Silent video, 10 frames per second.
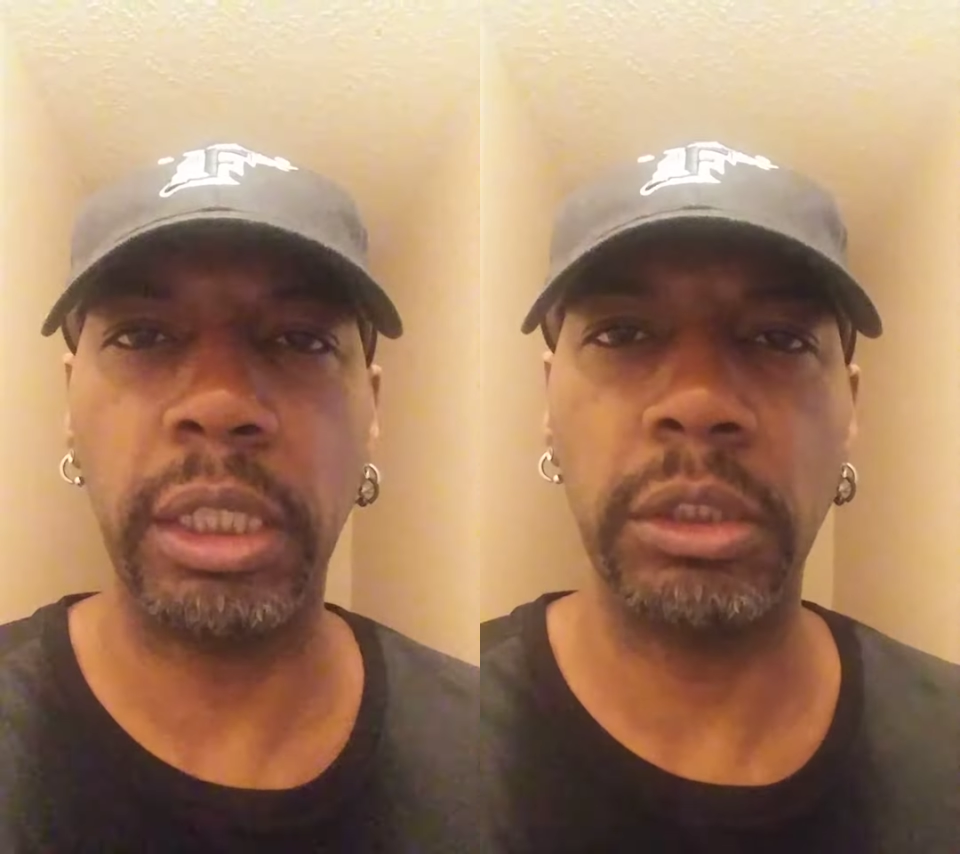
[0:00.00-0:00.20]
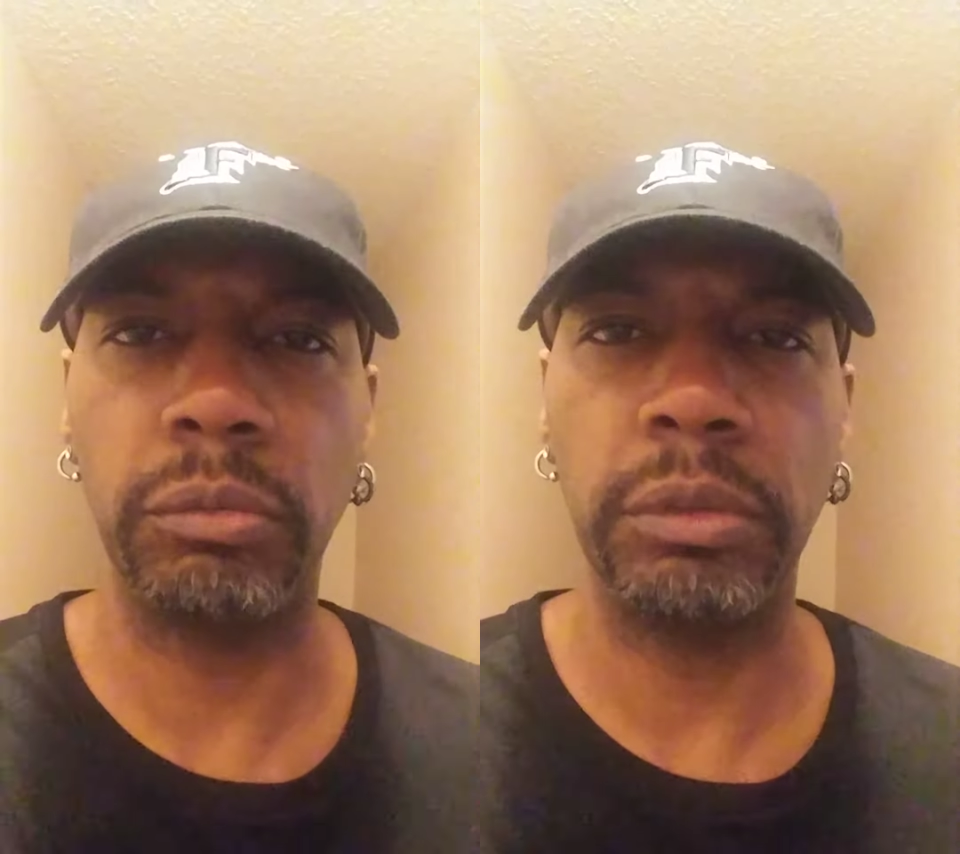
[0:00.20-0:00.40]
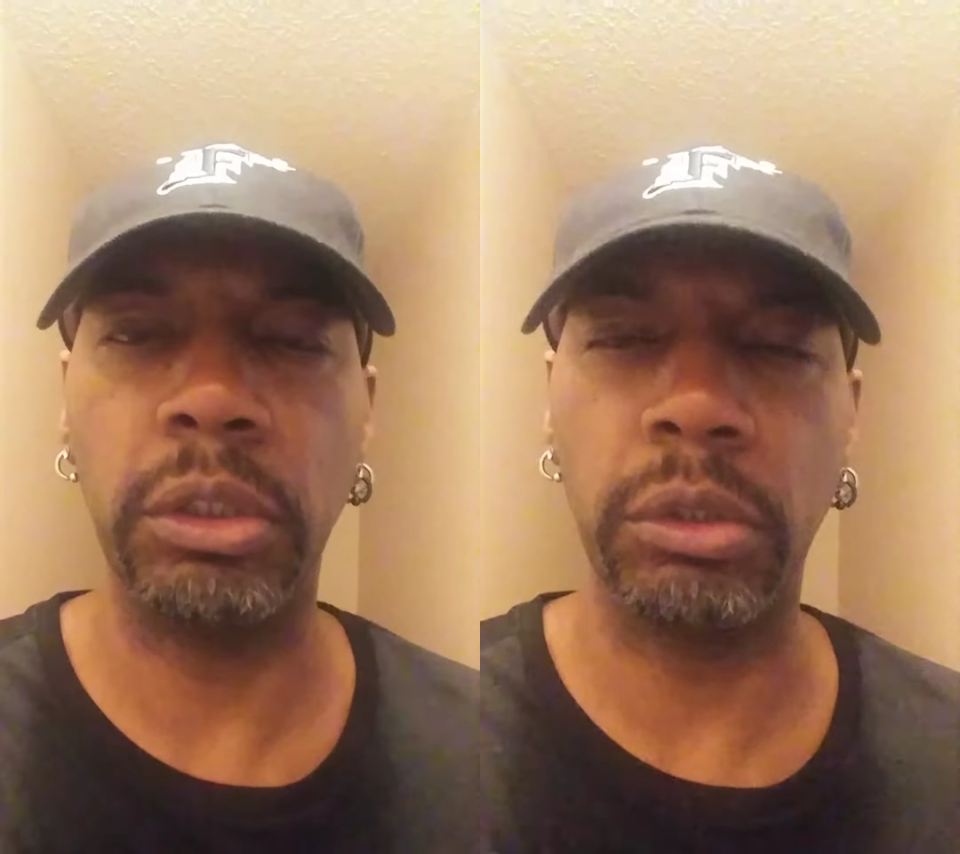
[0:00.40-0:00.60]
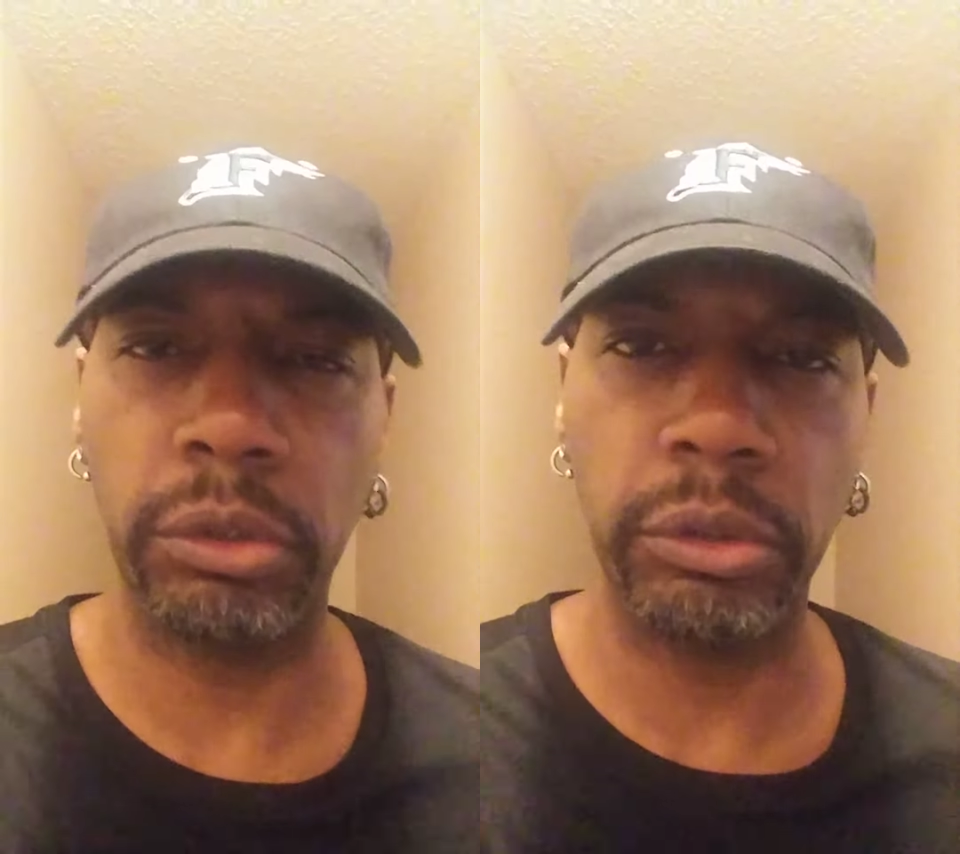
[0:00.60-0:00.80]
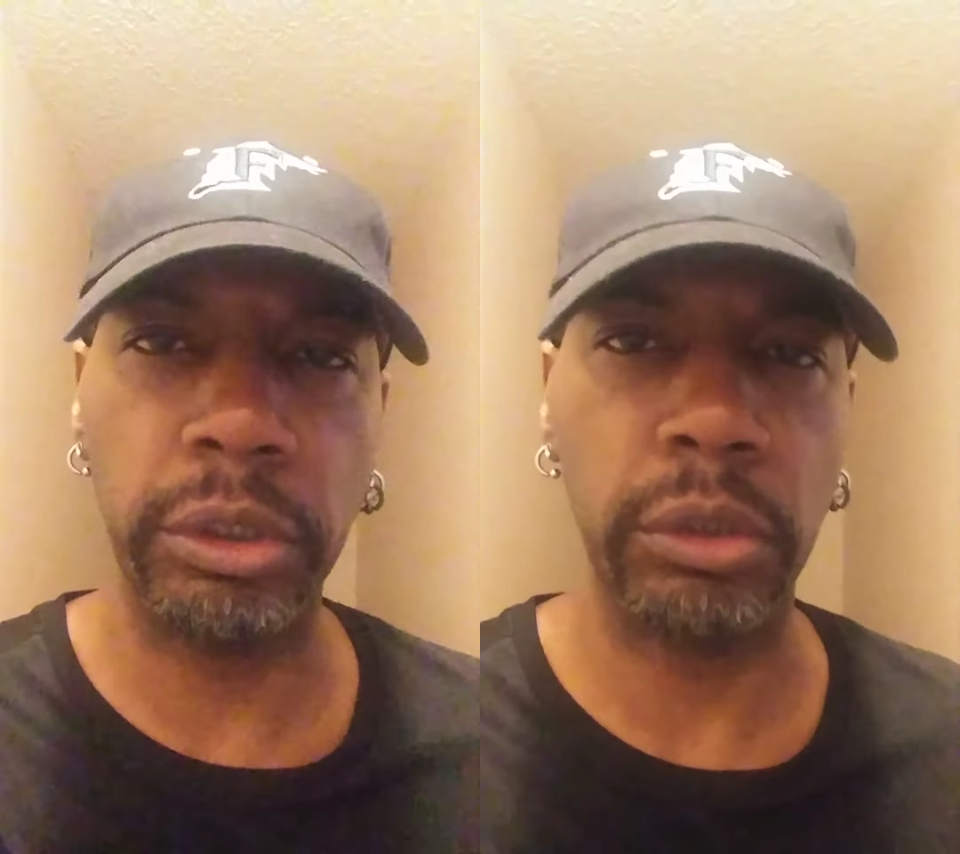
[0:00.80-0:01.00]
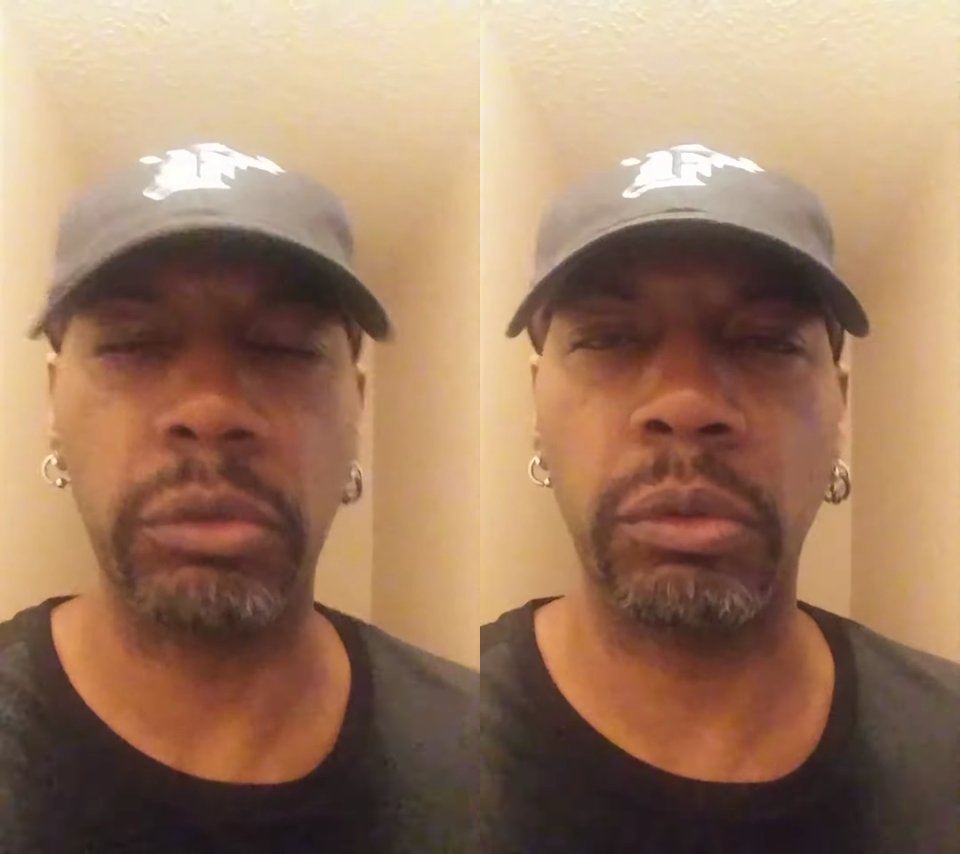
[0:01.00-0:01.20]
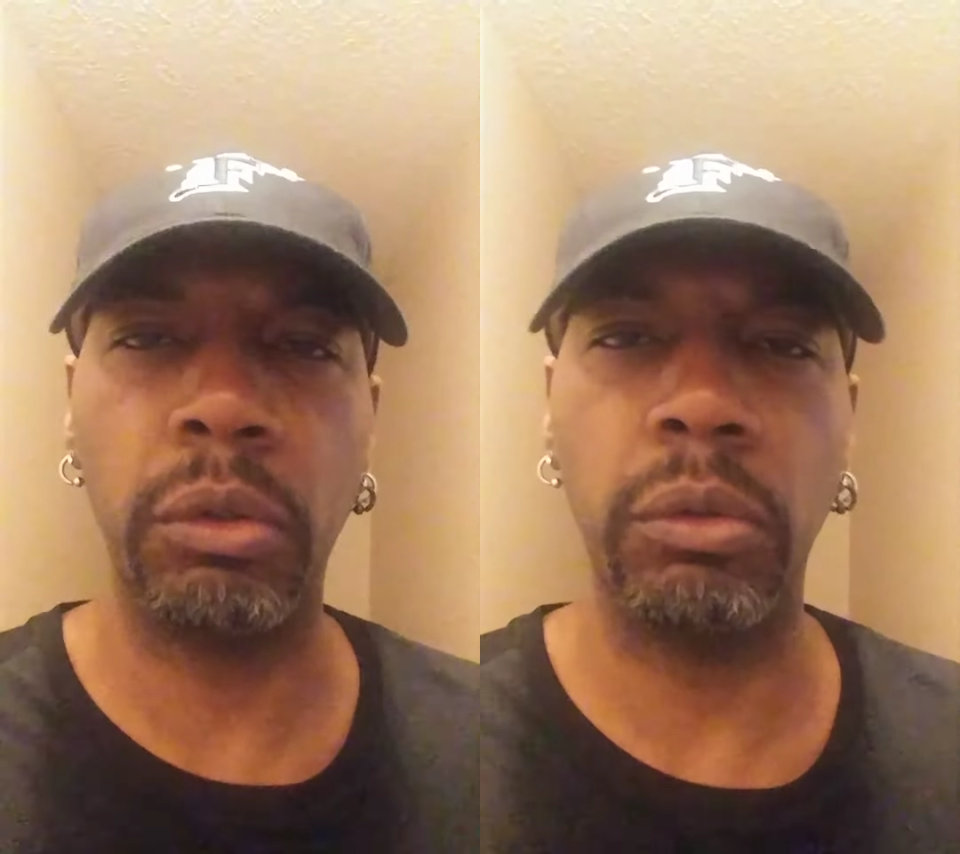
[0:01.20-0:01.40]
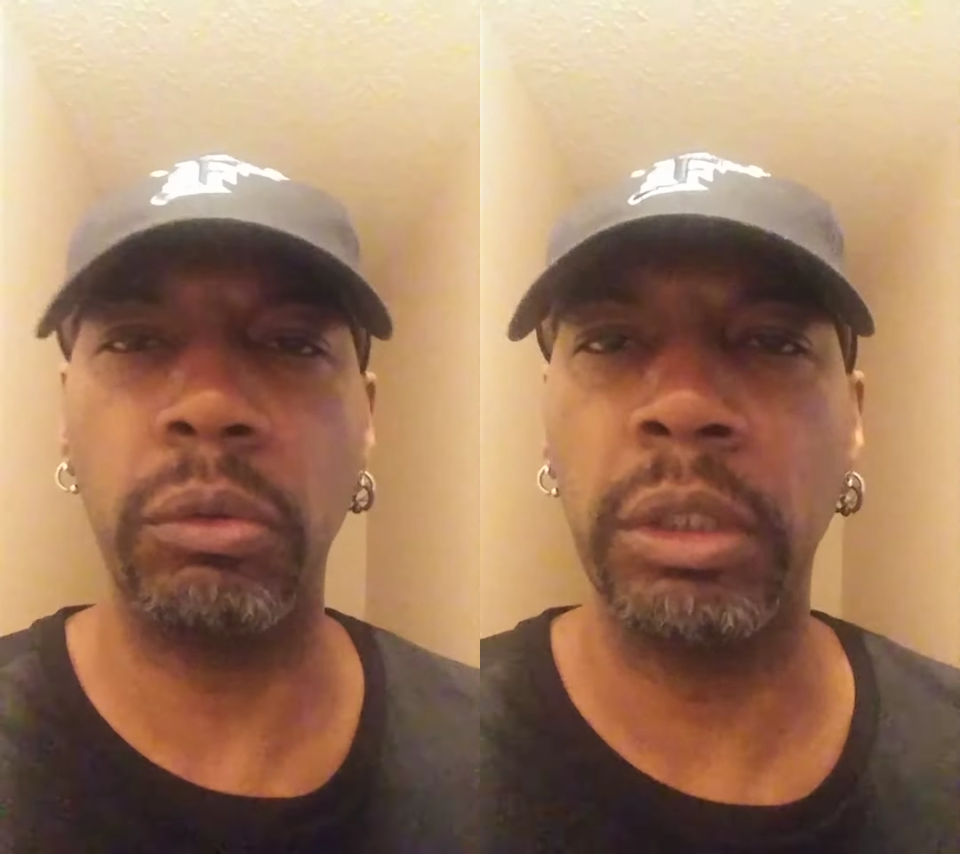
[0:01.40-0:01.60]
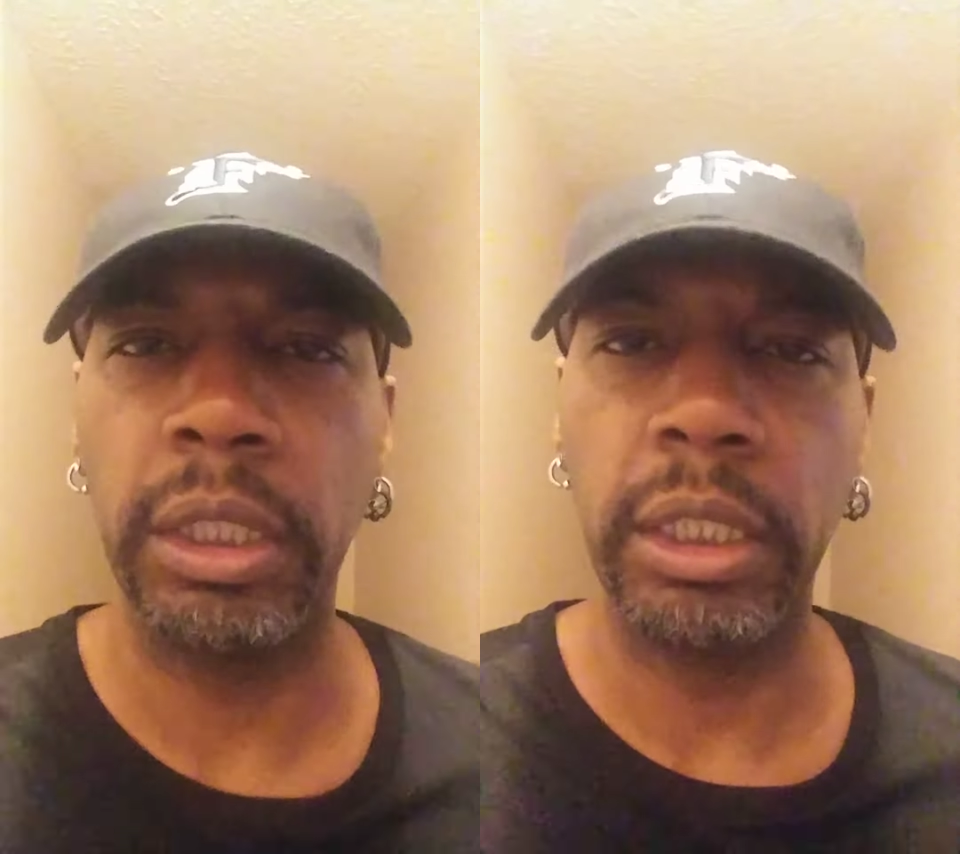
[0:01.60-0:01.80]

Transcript: as we learn and grow